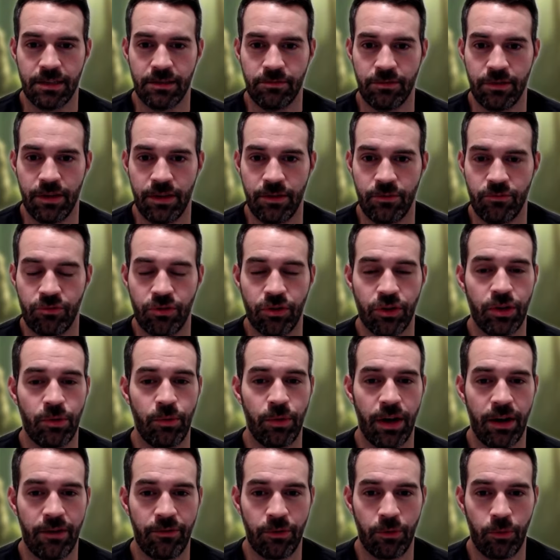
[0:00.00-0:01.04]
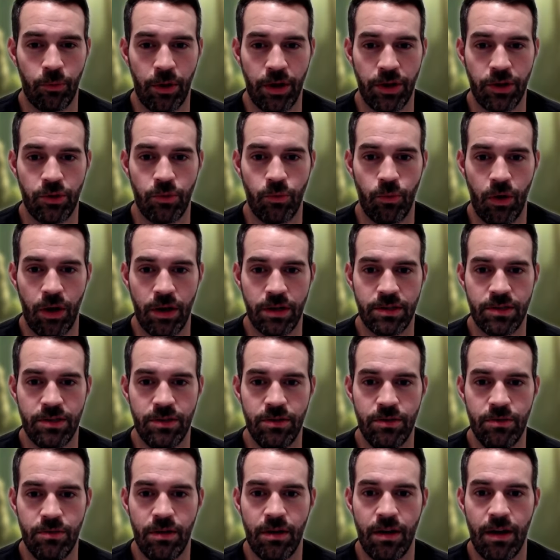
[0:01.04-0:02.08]
in really whatever way you want
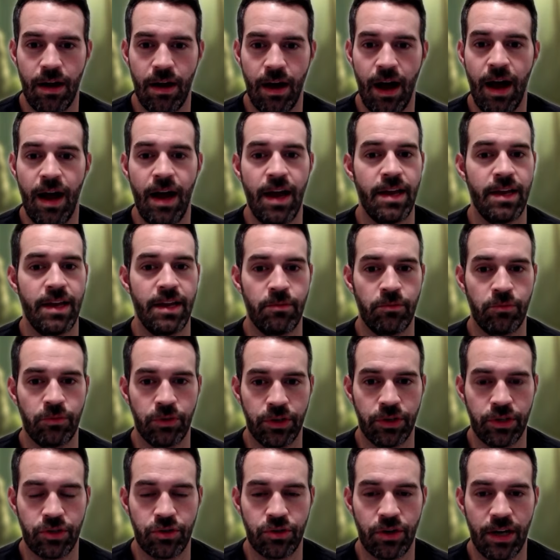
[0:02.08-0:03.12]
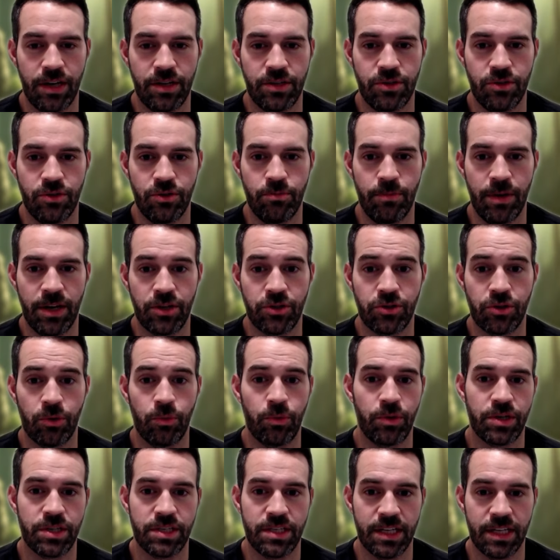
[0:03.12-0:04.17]
to, I am really trying to make sure
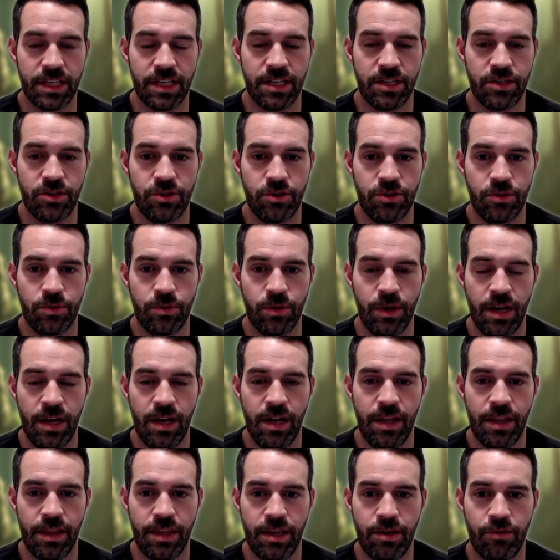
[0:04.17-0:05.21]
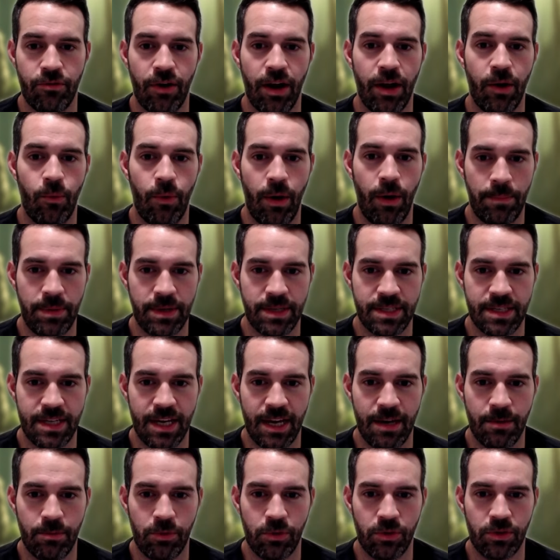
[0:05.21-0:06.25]
we're sticking to the right weapons
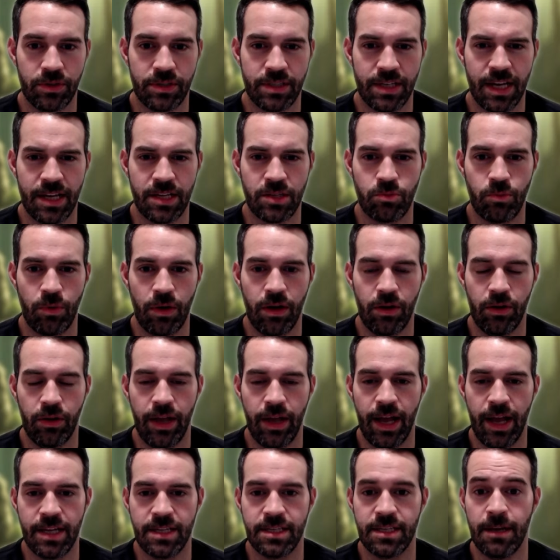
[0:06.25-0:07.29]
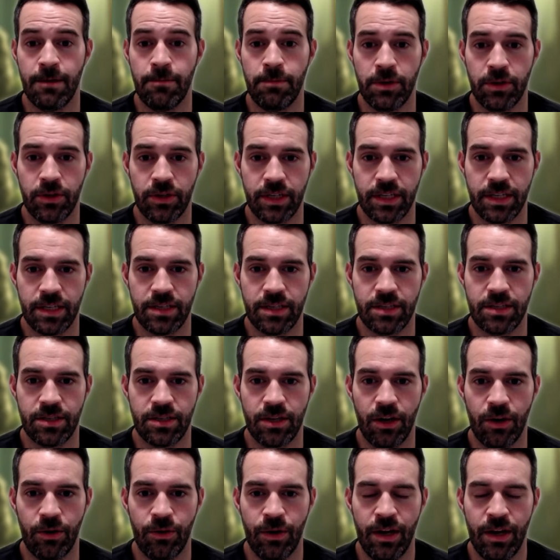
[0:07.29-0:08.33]
tables as well as abilities.
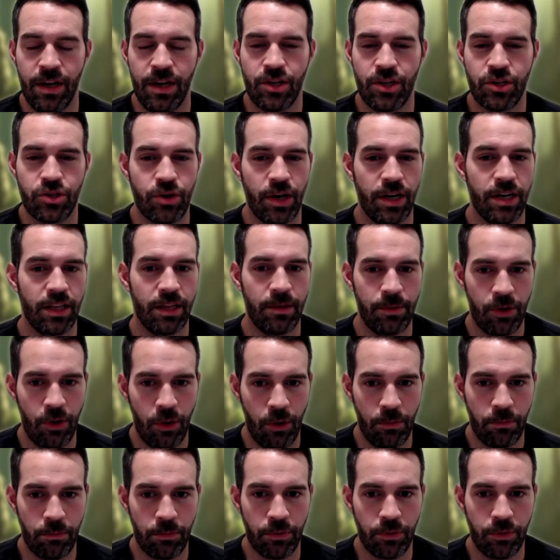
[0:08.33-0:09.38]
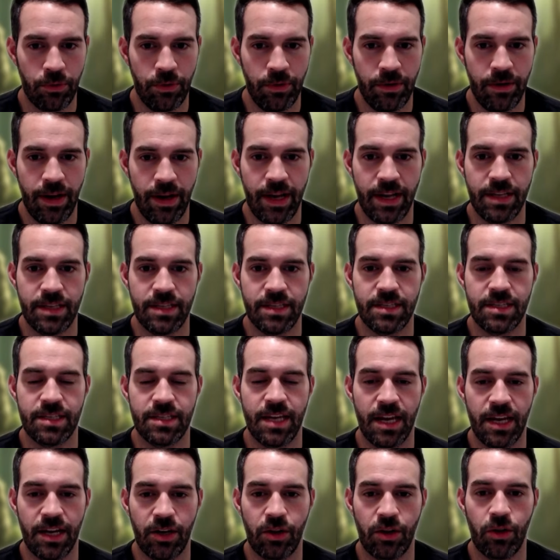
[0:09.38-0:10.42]
So trying to limit homebrew and
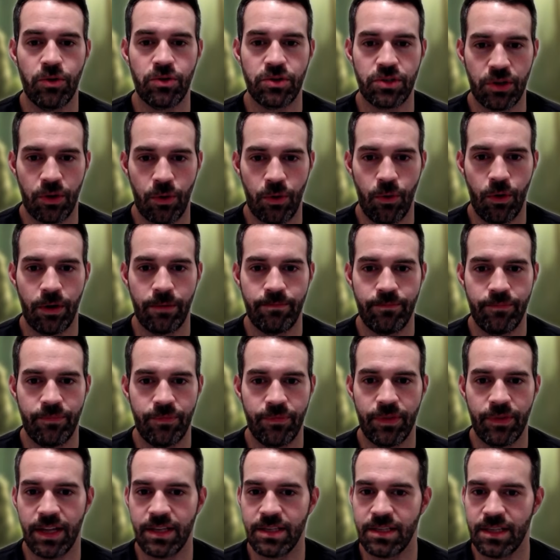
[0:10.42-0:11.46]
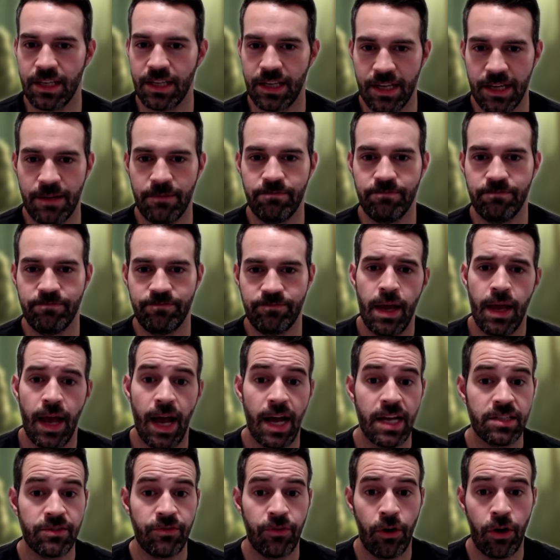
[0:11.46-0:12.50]
staying close to core. That's the key.
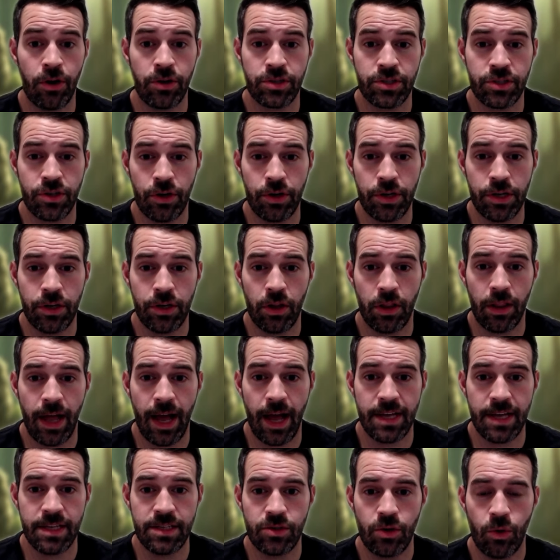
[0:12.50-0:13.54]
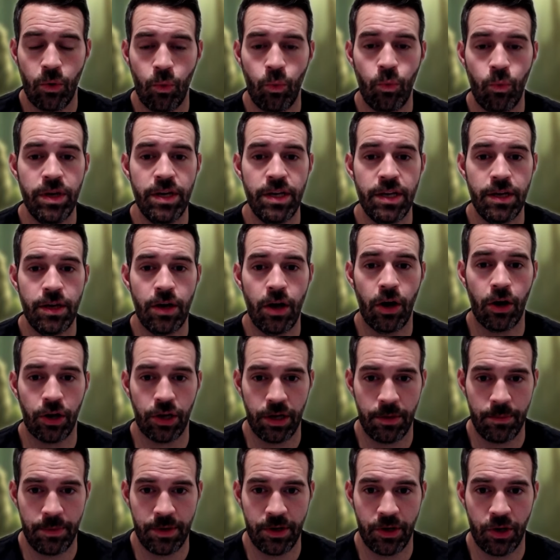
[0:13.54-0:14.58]
As far as starting class, we are
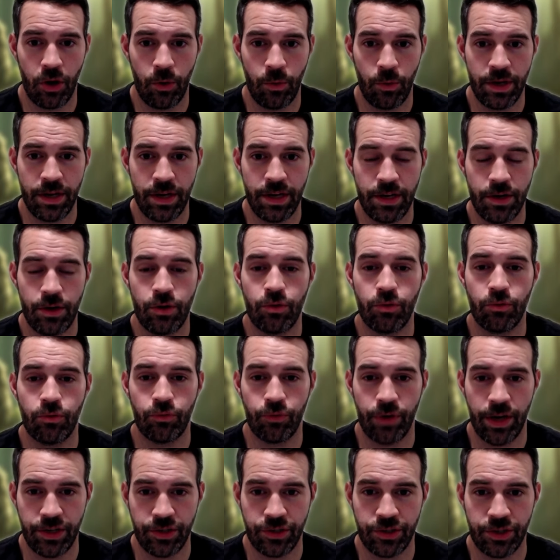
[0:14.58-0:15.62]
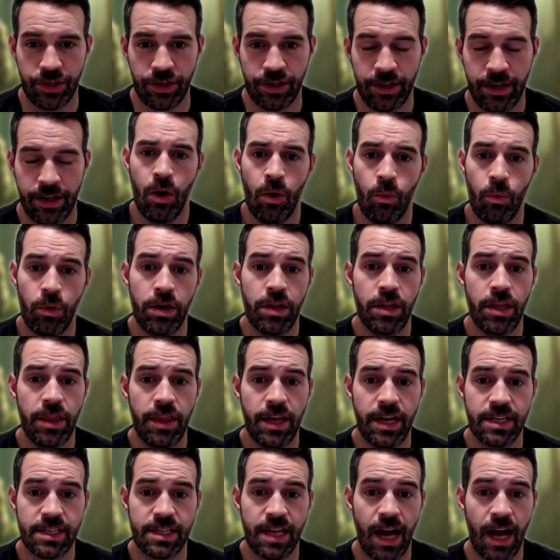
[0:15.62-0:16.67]
going to be going Ranger. One of the
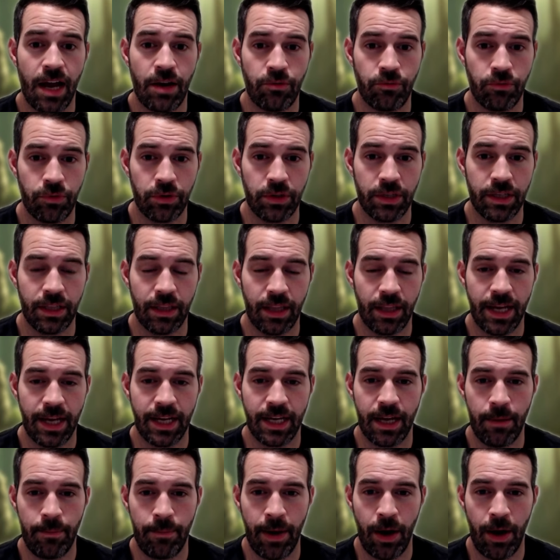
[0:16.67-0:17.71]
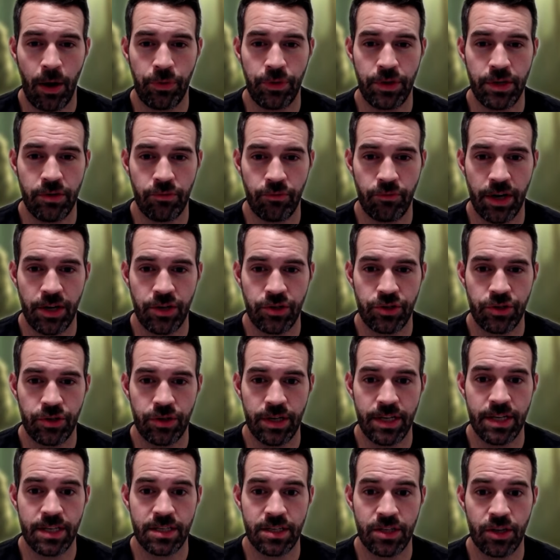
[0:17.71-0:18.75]
things I really like about the Ranger
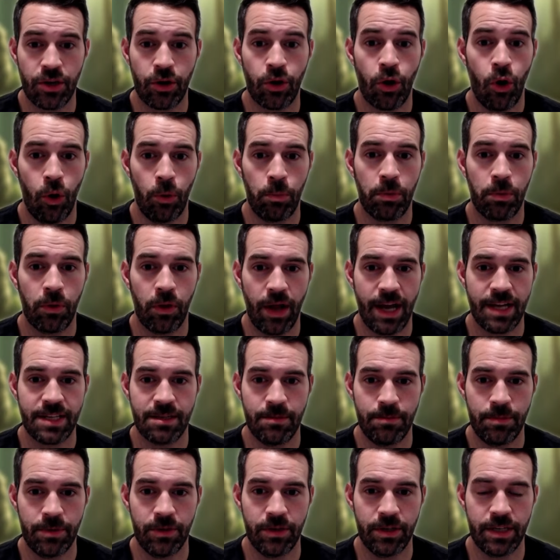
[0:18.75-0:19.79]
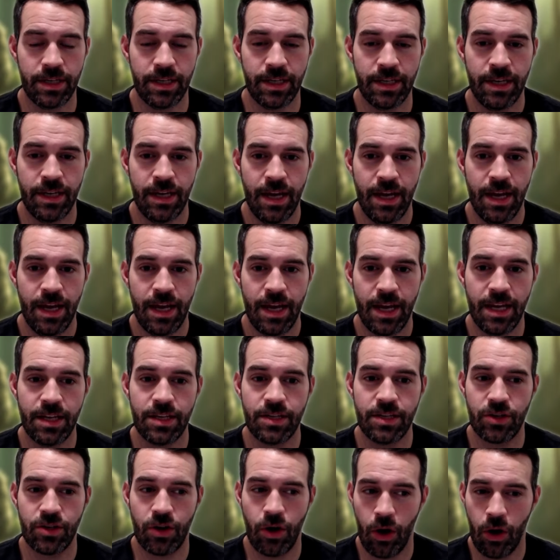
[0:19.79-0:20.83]
is their Hope class ability. It
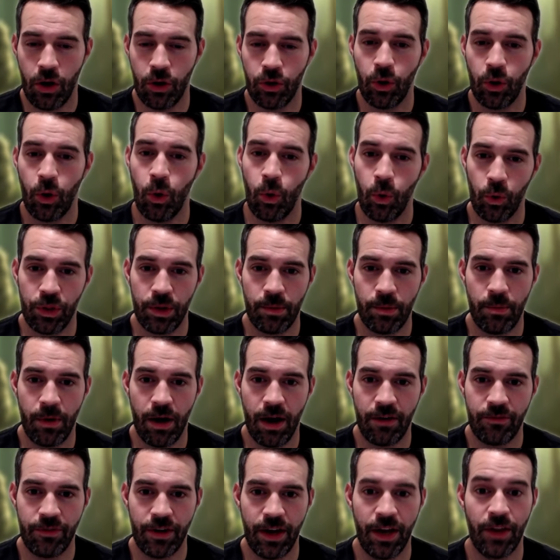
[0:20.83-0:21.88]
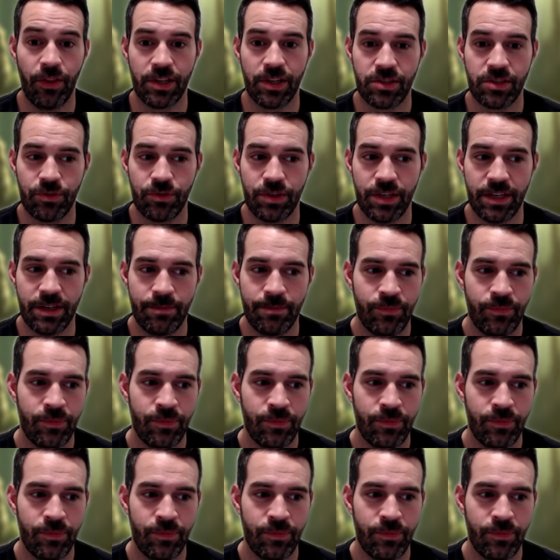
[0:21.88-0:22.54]
is called Hold Them Off, and let's read it.